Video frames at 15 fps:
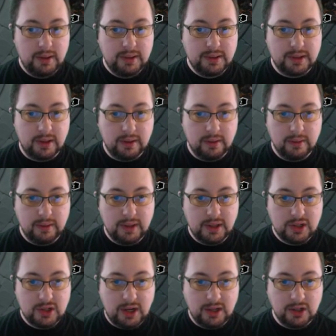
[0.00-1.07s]
So the
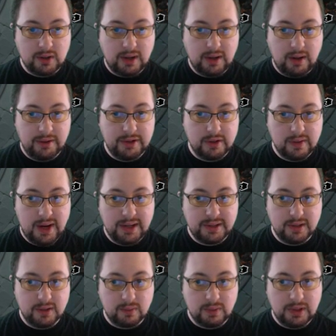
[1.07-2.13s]
exchange rate on Duress
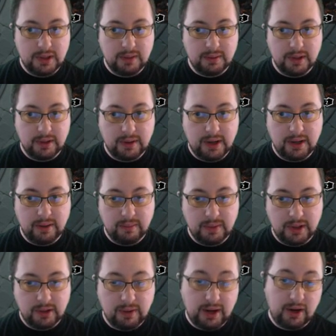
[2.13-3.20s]
is really
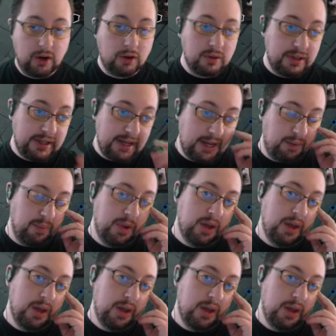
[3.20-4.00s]
great early game.